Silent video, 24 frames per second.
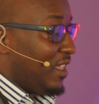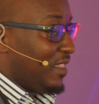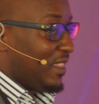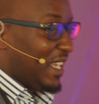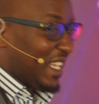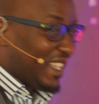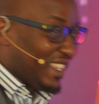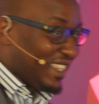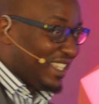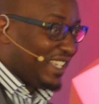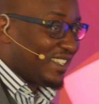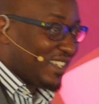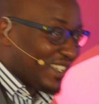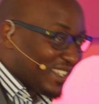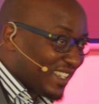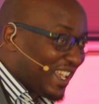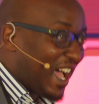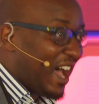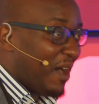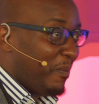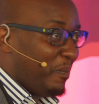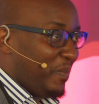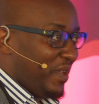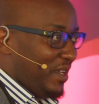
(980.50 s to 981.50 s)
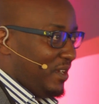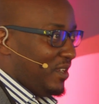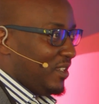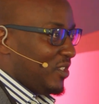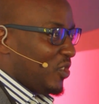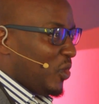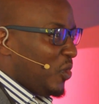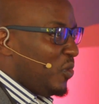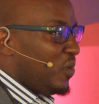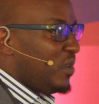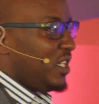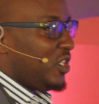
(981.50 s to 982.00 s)
that this has happened,
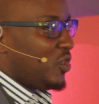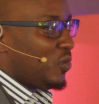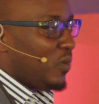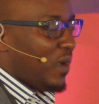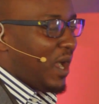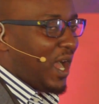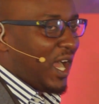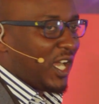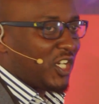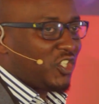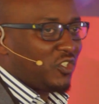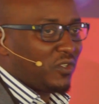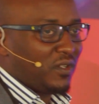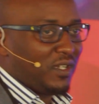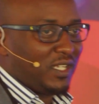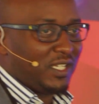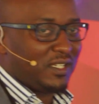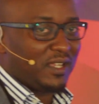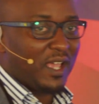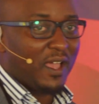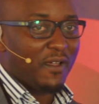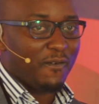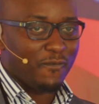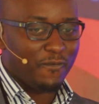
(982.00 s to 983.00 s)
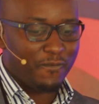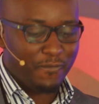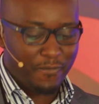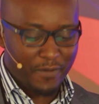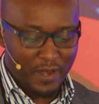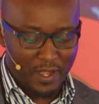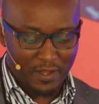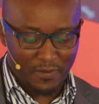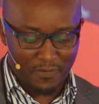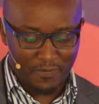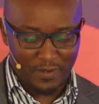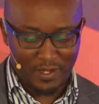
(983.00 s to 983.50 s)
so you need to action it
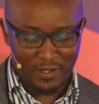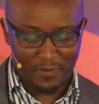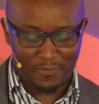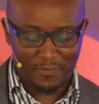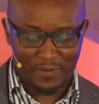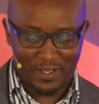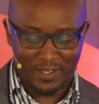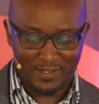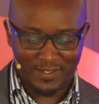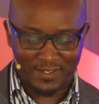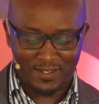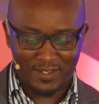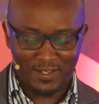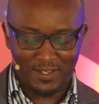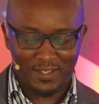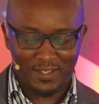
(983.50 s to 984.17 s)
very, very fast,